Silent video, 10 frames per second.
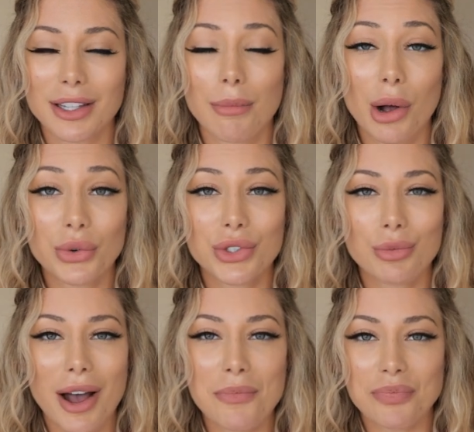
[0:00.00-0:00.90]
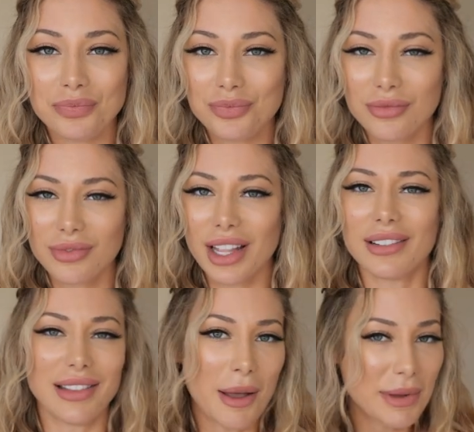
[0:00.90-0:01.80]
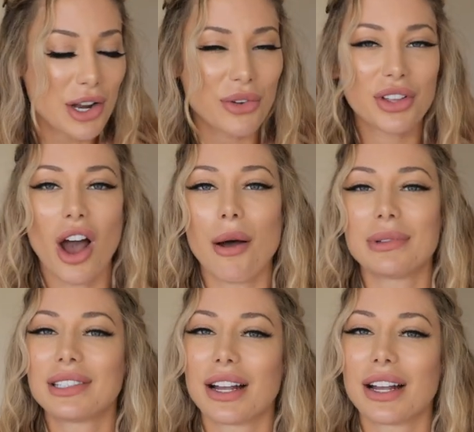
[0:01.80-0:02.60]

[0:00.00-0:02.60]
and the bonus one. Let me know in the comment